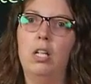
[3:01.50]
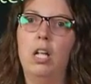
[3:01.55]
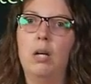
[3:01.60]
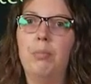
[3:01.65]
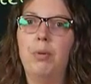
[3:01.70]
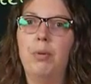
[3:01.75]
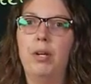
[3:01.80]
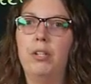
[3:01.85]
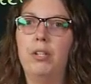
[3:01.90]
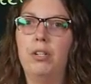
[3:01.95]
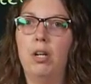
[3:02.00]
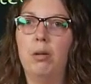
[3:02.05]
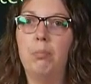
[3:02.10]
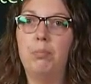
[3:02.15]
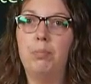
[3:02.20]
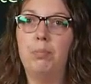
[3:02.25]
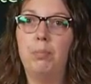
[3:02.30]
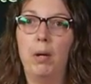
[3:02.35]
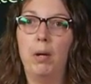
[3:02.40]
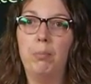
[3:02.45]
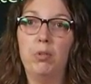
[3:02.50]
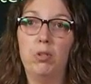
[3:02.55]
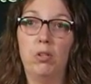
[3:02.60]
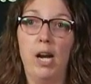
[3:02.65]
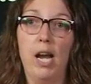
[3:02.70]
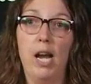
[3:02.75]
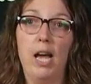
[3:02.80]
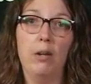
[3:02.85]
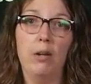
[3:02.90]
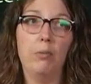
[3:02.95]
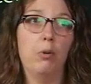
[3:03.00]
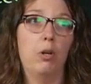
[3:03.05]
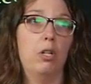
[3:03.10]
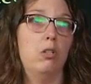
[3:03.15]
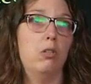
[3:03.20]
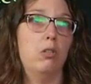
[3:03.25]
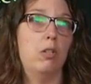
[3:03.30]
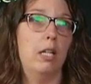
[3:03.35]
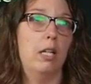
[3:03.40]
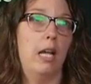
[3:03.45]
up under a burette where
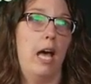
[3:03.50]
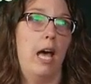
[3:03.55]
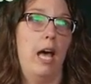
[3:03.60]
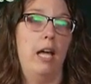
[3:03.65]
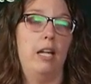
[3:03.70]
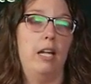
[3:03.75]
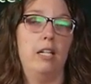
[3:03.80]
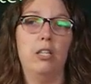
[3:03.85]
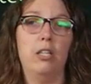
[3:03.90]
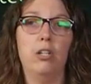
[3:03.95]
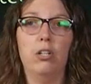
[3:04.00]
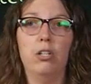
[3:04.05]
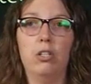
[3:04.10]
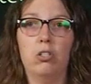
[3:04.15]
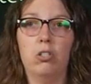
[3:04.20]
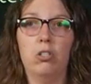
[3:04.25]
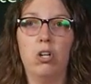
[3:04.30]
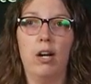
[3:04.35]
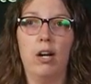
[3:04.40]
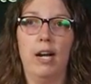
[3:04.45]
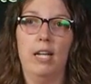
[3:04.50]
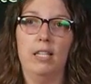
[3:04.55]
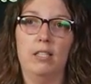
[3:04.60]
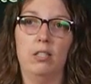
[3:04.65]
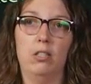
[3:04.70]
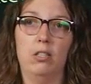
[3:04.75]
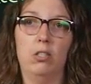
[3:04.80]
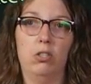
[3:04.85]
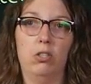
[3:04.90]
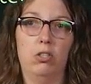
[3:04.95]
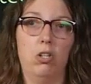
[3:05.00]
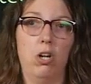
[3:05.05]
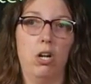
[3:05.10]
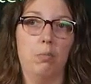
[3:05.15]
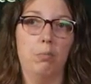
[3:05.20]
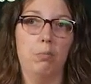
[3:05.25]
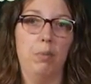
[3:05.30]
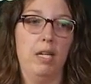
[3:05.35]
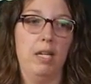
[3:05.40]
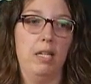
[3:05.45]
you can add either the strong acid or
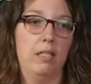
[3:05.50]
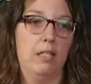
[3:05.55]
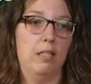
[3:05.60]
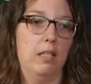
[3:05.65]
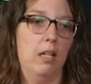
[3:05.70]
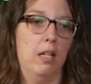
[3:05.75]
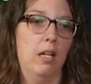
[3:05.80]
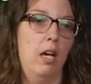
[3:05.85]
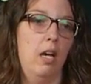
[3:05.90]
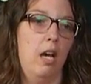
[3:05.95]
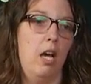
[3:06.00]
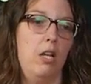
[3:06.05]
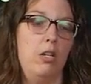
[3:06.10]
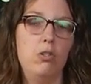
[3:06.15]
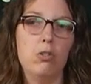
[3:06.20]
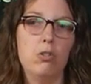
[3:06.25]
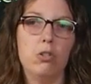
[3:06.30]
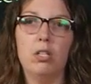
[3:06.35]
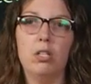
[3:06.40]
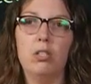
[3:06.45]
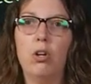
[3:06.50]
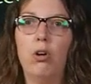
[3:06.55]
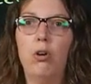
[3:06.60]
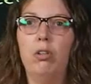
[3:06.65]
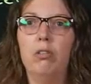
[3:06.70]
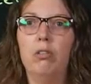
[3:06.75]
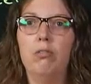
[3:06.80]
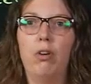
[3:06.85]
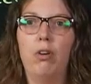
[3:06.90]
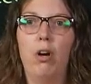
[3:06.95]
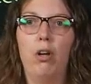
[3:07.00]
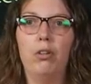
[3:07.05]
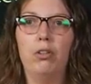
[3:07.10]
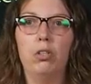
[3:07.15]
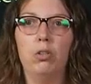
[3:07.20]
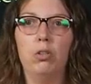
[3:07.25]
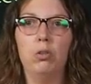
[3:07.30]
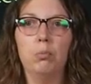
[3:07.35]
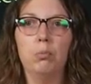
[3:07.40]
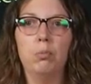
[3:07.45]
strong base, and you can know the
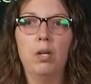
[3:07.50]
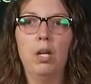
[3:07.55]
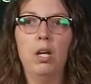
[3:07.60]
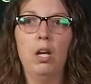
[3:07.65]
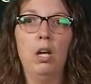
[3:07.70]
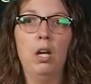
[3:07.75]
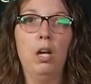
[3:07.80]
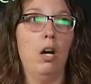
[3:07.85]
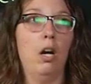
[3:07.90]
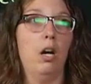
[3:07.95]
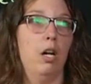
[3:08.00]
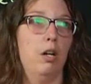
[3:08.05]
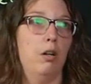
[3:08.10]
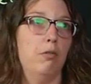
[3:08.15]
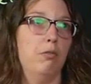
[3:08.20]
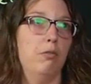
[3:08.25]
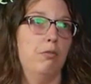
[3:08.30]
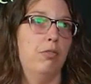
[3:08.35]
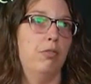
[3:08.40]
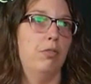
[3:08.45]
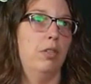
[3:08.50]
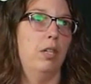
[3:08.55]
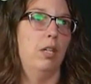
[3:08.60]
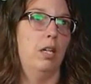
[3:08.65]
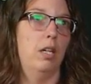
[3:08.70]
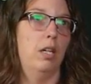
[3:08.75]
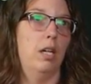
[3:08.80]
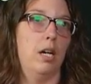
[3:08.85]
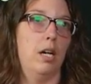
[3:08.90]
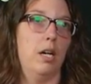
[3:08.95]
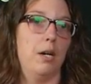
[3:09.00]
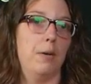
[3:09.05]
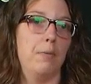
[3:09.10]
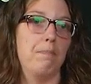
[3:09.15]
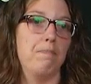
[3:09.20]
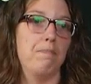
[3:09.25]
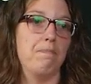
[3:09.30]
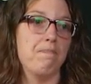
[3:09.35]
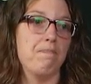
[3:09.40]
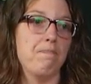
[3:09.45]
volume of
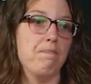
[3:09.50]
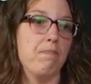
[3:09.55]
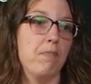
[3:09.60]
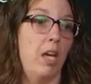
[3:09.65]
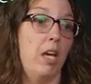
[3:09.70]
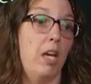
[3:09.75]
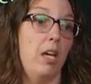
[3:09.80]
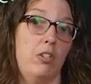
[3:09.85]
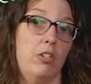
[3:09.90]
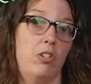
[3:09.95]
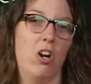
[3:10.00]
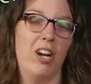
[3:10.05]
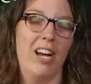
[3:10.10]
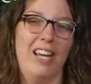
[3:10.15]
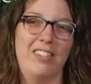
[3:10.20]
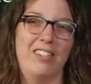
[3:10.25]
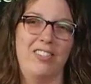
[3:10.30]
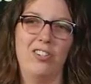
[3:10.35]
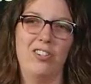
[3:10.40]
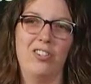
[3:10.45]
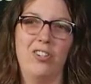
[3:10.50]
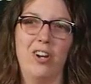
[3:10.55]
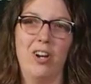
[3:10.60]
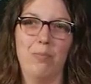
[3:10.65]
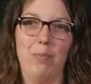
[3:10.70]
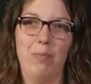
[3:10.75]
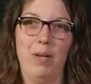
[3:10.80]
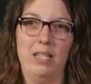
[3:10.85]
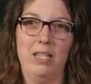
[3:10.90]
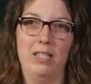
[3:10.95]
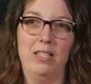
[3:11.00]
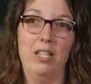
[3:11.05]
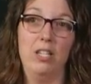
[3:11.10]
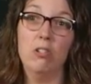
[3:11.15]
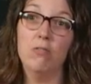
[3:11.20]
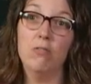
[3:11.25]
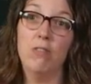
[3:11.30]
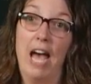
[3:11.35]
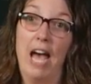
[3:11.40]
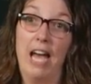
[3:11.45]
strong acid or strong base that
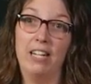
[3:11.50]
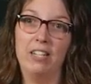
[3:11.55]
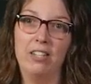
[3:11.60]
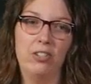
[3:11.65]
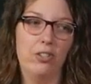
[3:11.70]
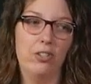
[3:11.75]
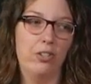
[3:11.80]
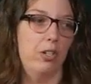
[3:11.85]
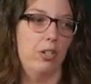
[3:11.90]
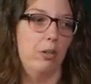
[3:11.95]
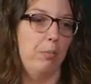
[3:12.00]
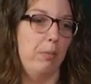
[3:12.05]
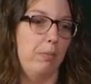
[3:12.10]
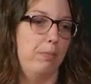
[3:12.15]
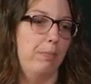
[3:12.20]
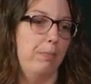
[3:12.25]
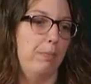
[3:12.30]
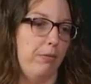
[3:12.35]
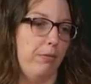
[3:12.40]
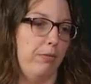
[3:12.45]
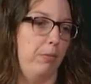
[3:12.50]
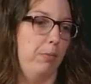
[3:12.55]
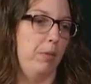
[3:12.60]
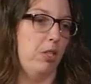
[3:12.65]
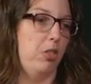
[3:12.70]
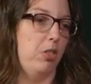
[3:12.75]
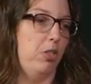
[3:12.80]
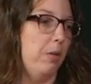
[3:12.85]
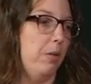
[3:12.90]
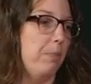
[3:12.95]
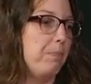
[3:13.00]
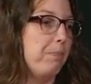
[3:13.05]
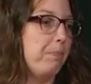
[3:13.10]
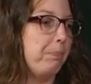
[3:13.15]
you've added to your buffer mixture.